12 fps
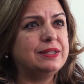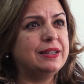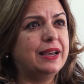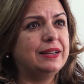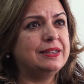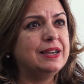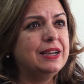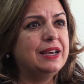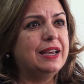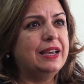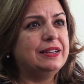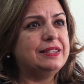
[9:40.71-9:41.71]
that
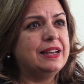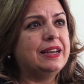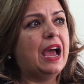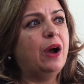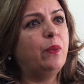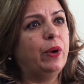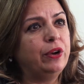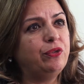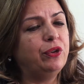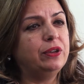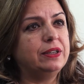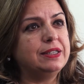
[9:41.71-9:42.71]
and how
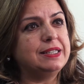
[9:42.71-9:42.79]
wonderful it is